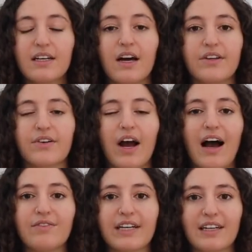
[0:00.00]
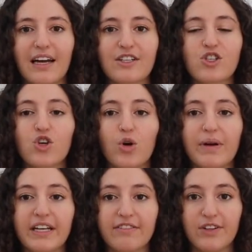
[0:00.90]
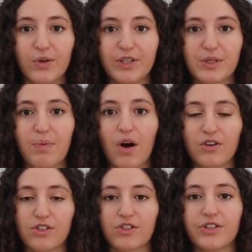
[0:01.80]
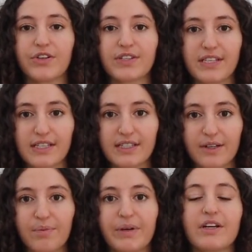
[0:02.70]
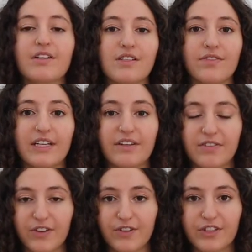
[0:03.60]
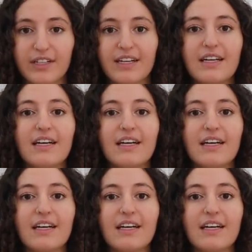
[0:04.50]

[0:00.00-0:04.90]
and you're having like so many fluids pass through your system because of the infusion,